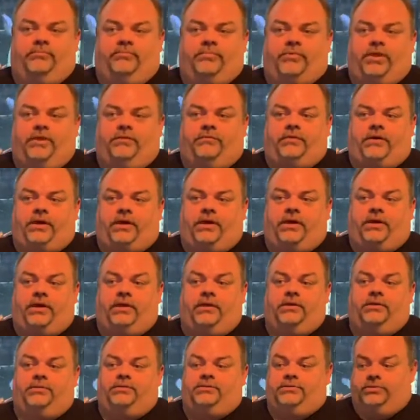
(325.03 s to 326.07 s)
If
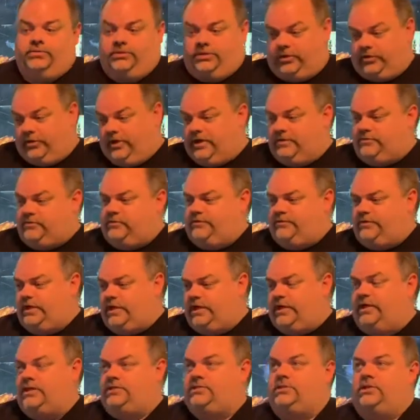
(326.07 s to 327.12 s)
I do the gravel
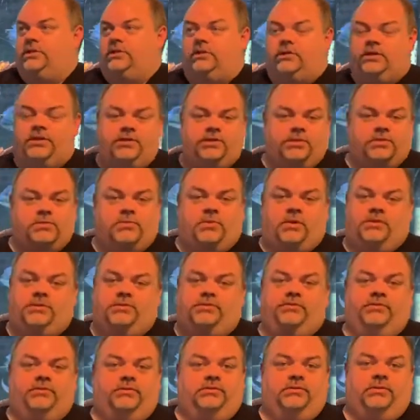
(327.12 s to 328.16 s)
vacs and clean the sponge
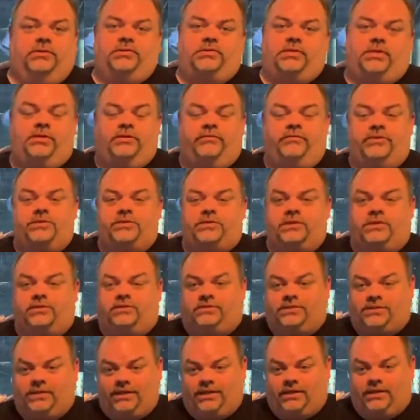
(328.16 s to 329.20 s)
filters on every single
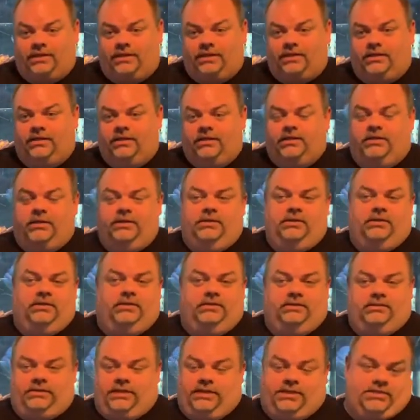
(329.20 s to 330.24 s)
tank,
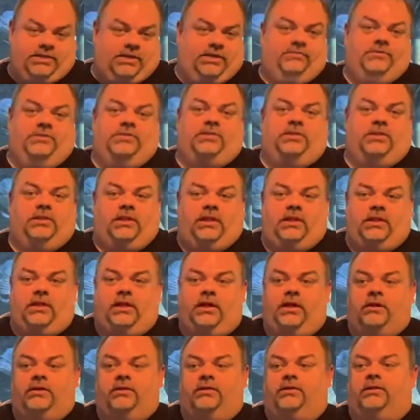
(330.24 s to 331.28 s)
it takes obviously a lot
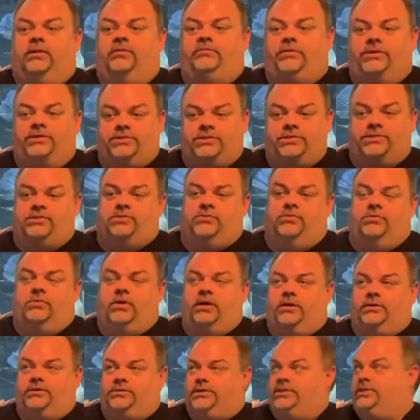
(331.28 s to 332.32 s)
longer than if I just do a
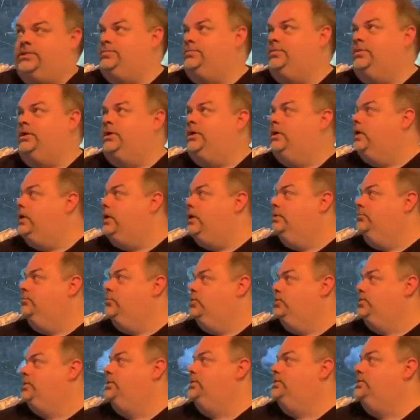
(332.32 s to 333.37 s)
water change. But on
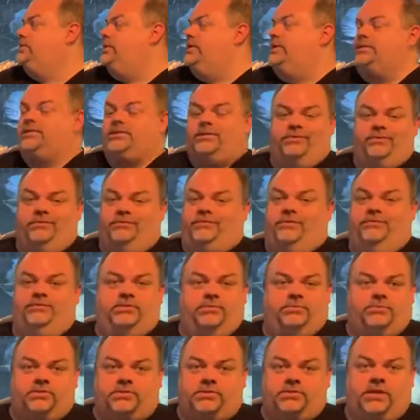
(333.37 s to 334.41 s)
most of these tanks, I do
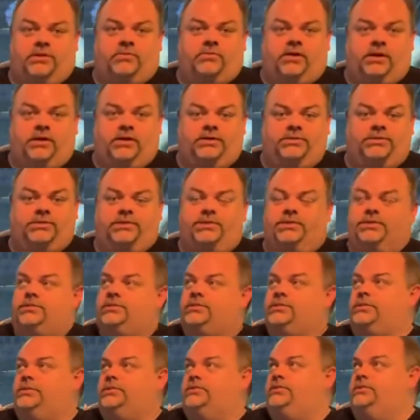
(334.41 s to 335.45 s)
50% water
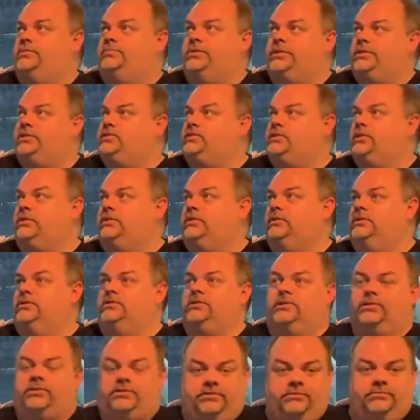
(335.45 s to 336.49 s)
changes because they're big cichlids
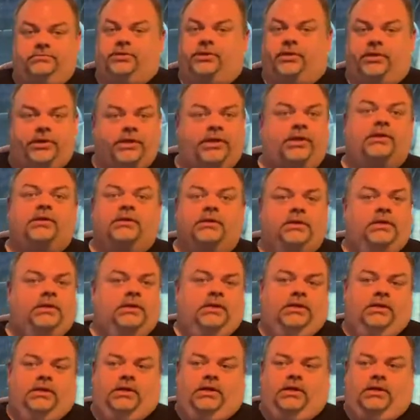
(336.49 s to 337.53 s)
and they're dirty.
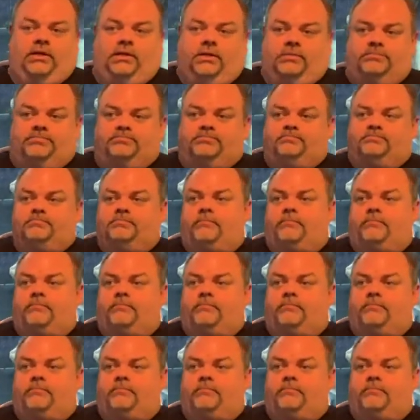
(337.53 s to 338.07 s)
I